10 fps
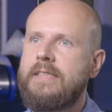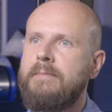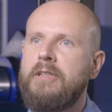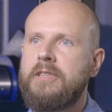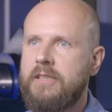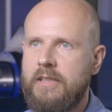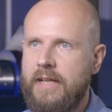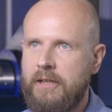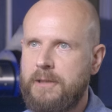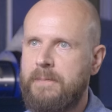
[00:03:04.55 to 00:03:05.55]
it's similar to an
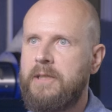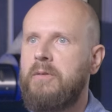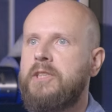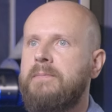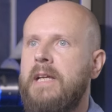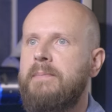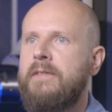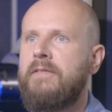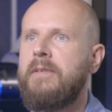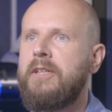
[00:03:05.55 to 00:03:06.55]
air spindle, which you may
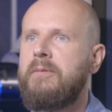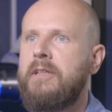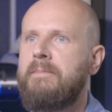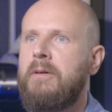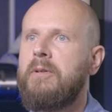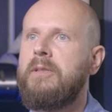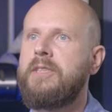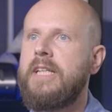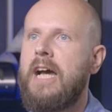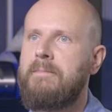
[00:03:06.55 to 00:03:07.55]
be familiar with, but we're
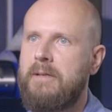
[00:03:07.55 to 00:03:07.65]
using high